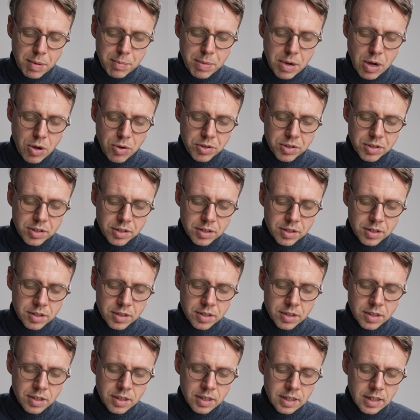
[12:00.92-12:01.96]
bound,
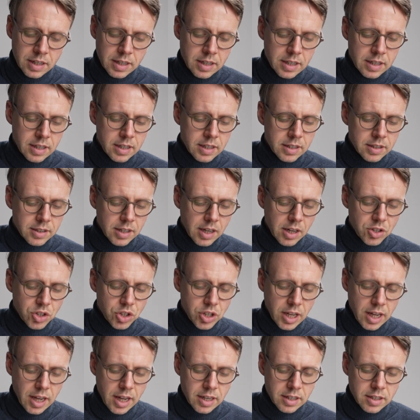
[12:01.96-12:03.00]
such
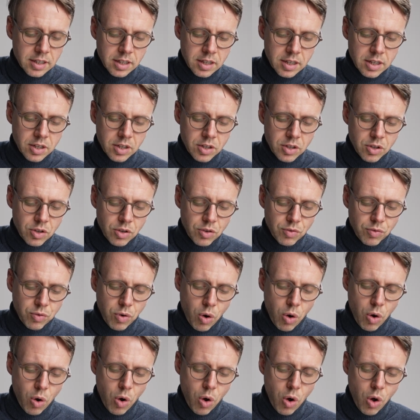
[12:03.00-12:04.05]
that
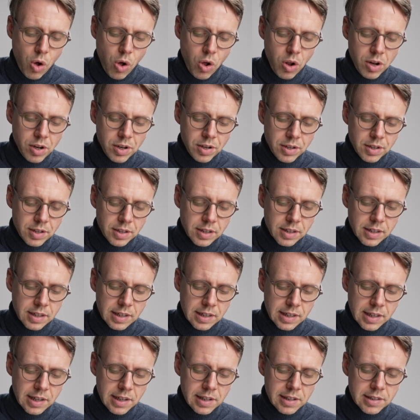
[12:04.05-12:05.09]
for all
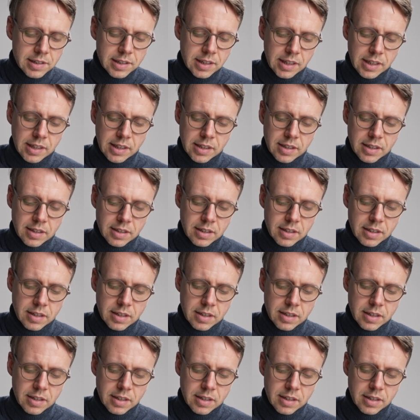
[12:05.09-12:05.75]
little t